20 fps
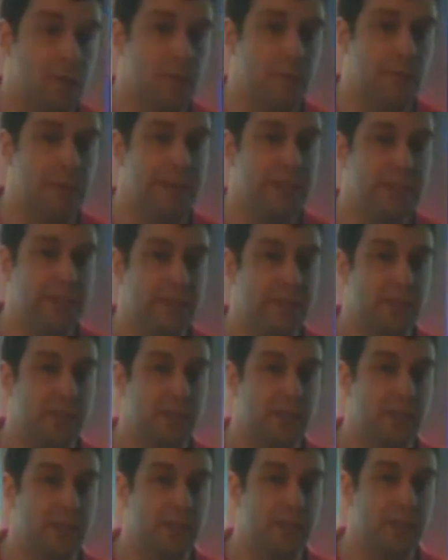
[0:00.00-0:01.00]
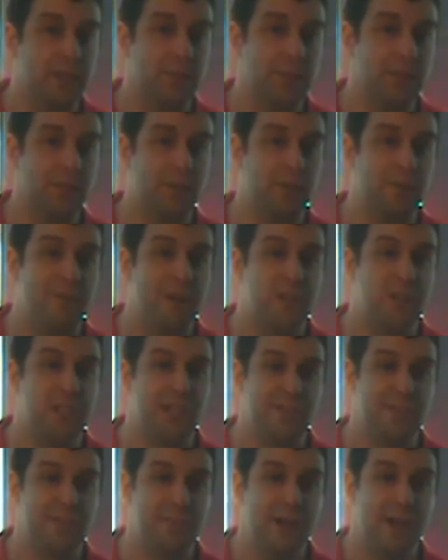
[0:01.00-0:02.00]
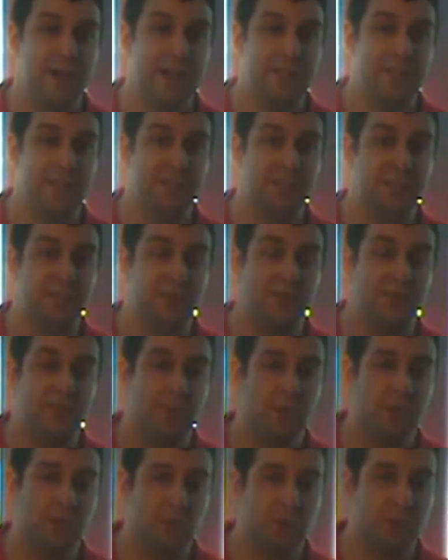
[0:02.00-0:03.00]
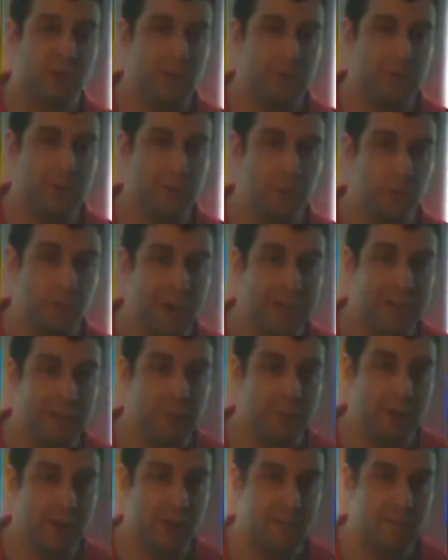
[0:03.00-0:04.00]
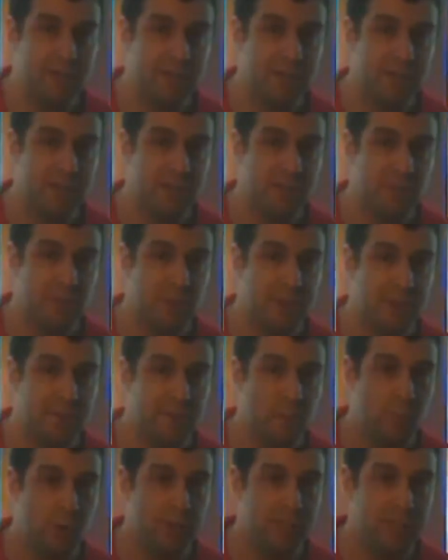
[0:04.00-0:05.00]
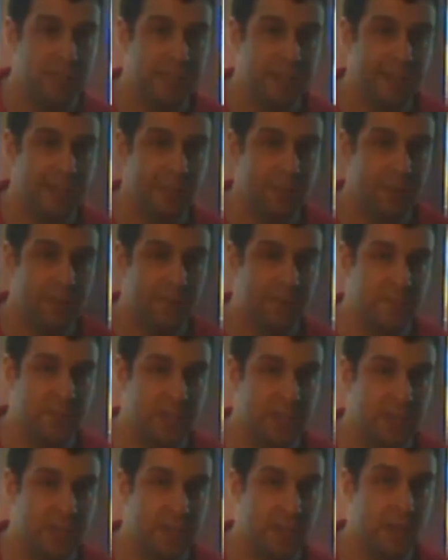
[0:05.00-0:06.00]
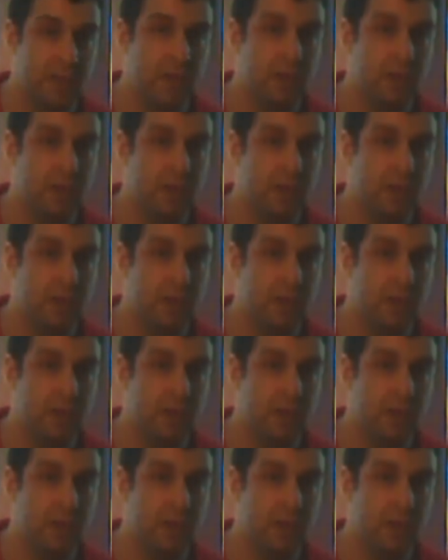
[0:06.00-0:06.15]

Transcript: Please, I'm going to refresh everybody. This is the first trail train derailment since 2014 with the